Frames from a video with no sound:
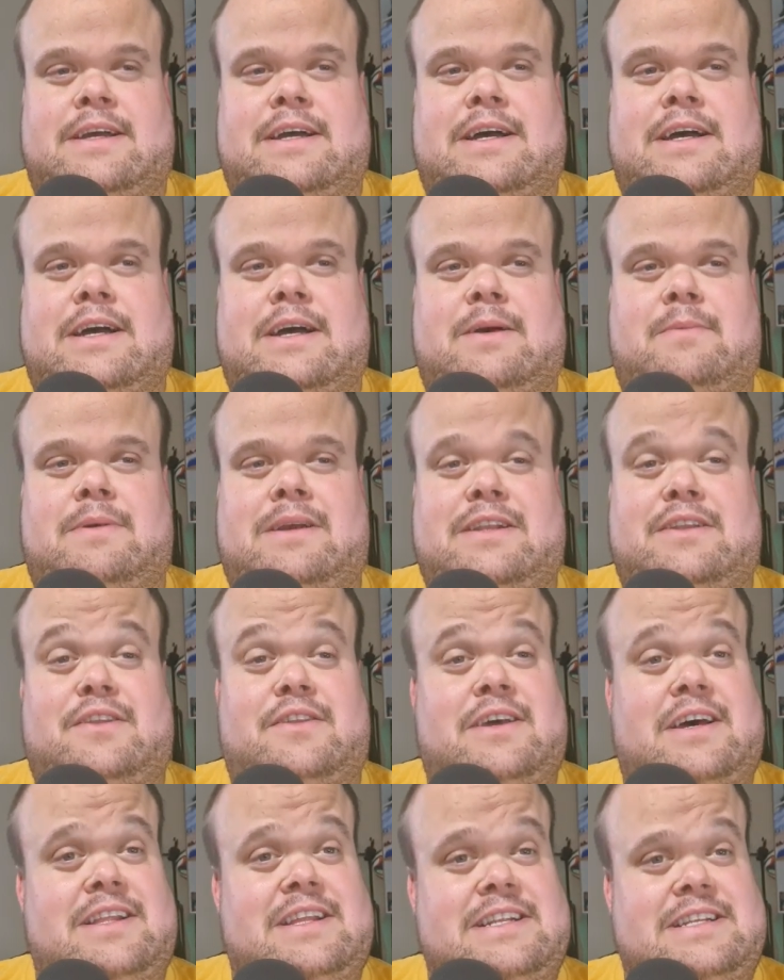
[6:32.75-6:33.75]
Um, and to
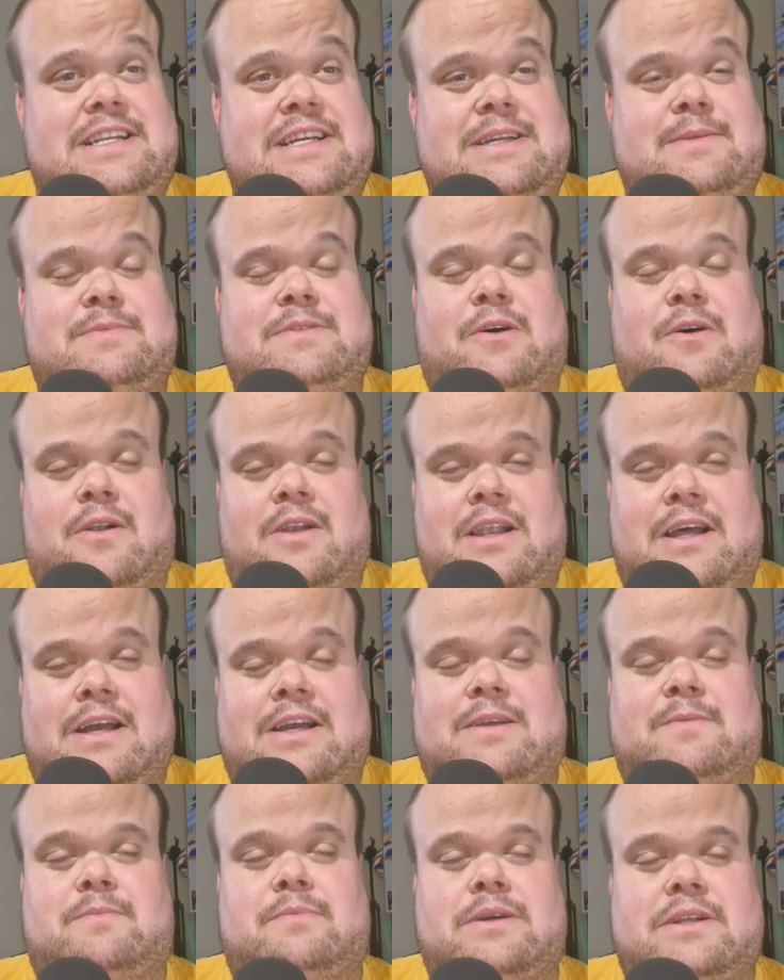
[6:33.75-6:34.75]
the other teams, hard
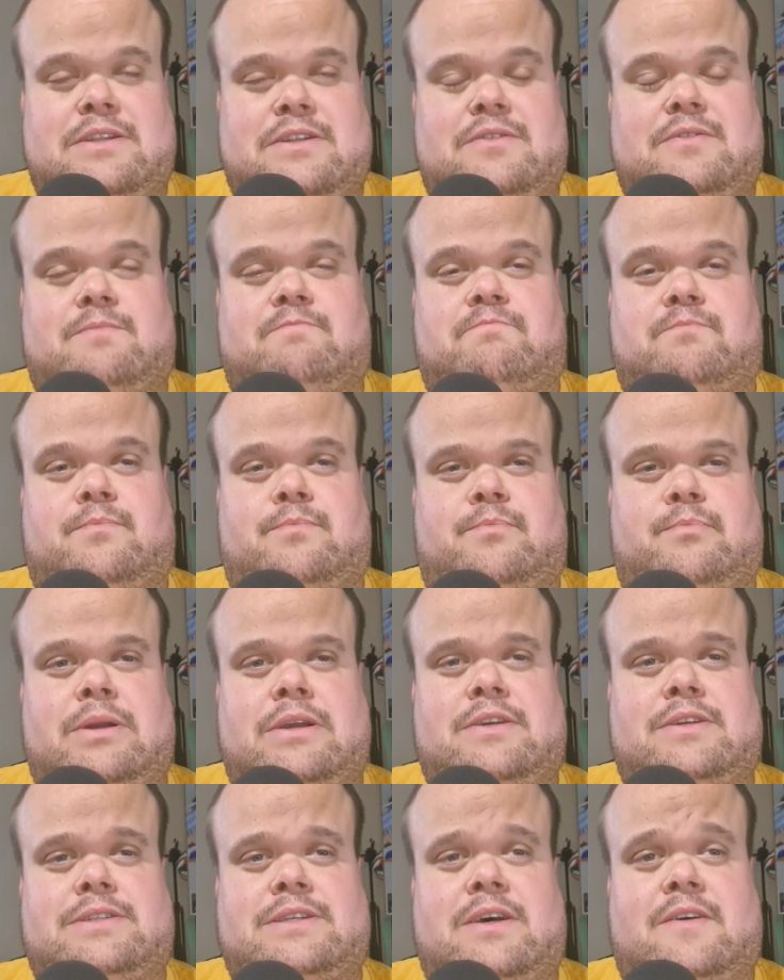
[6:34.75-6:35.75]
luck, but
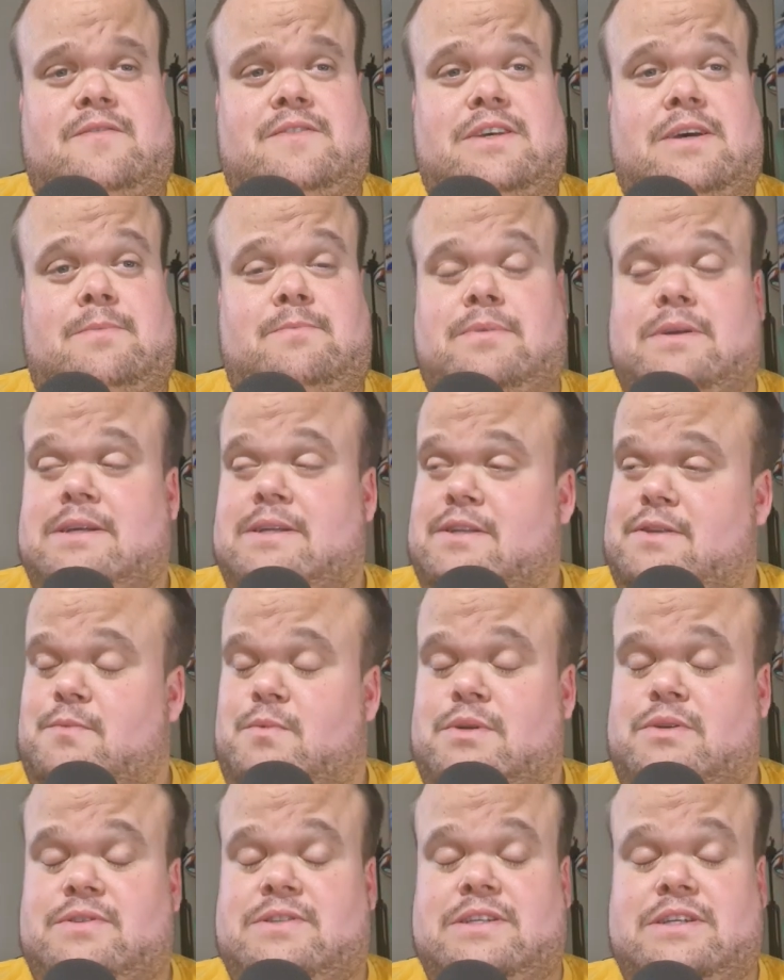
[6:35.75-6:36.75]
pick yourselves up and
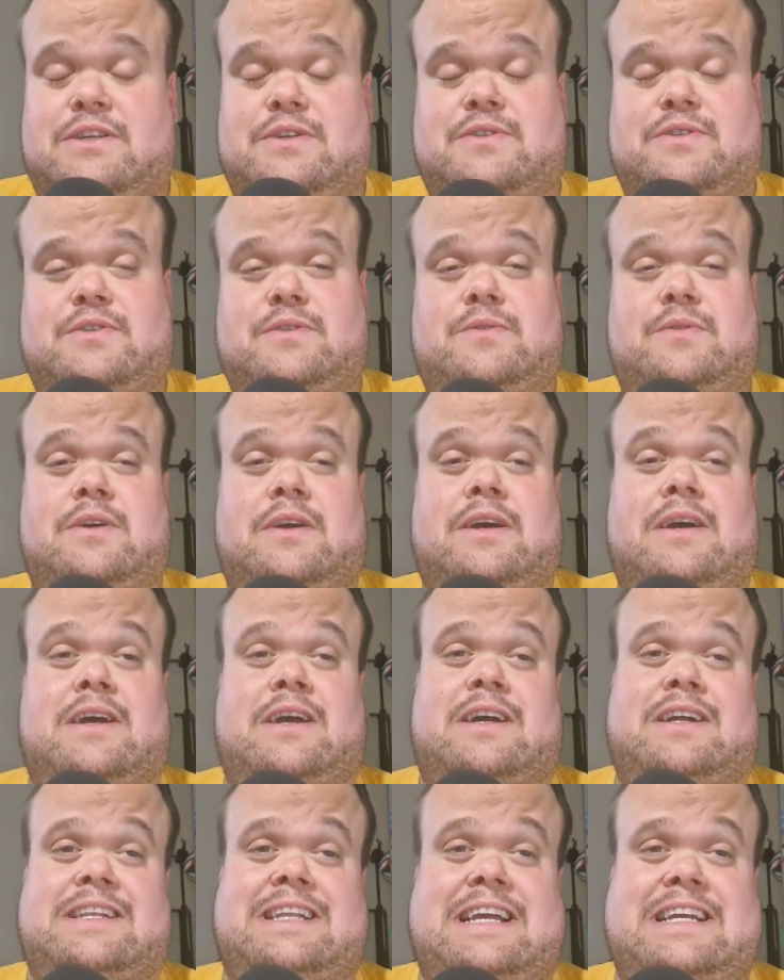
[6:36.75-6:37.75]
we'll see you soon
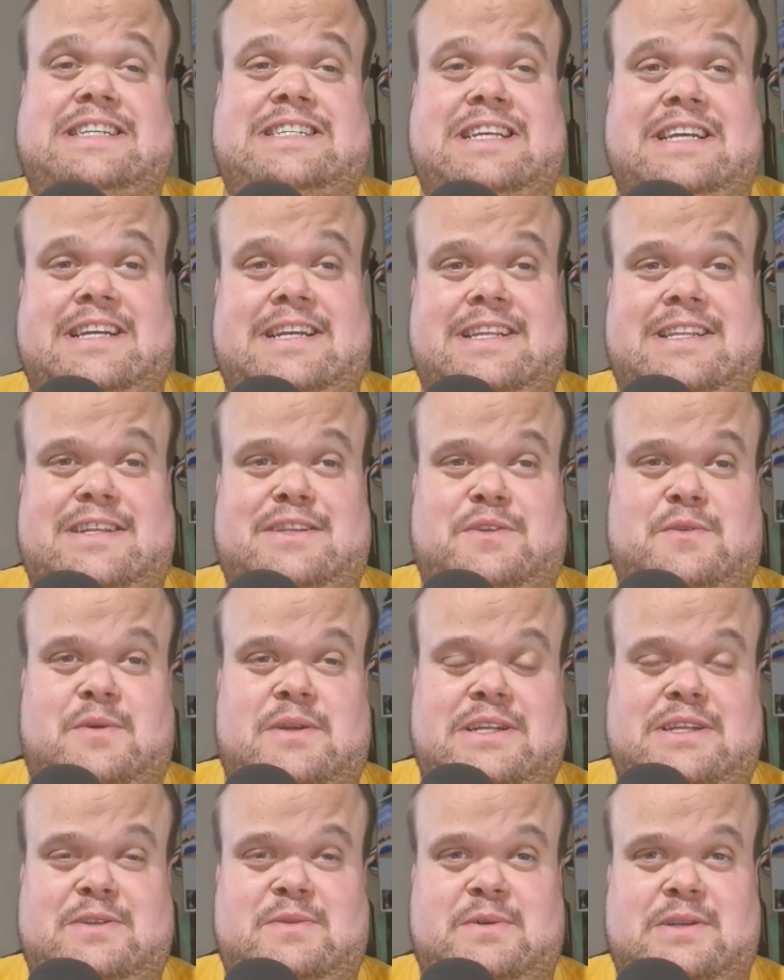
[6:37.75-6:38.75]
next year in the
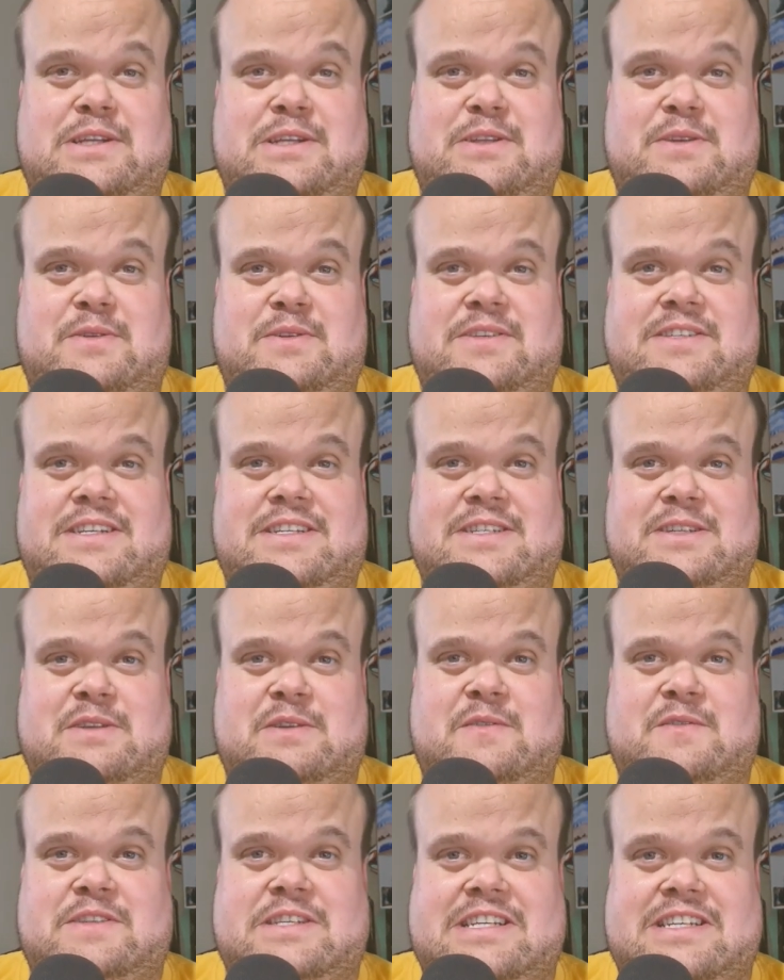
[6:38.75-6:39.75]
2022
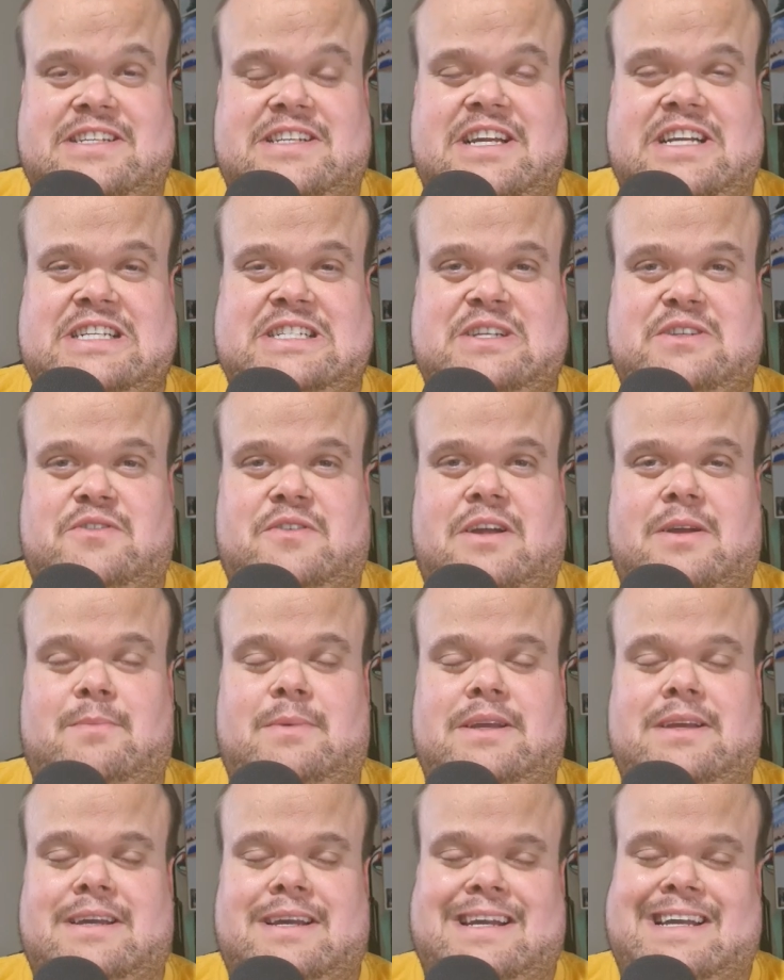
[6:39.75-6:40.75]
season of Six Nations
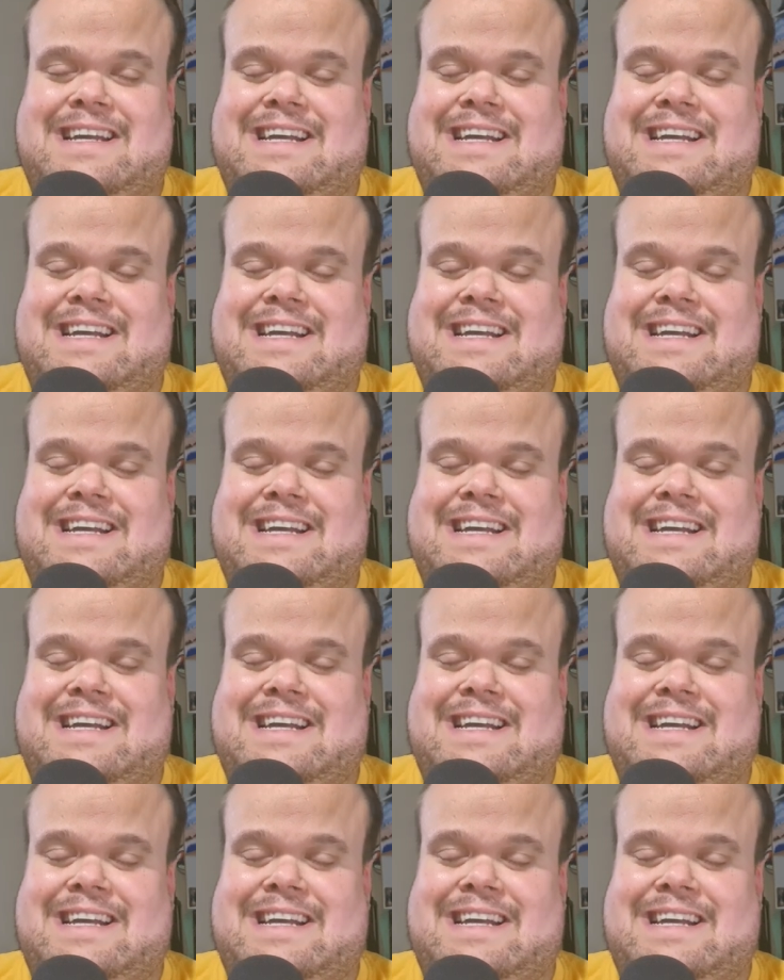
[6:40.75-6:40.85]
Rugby.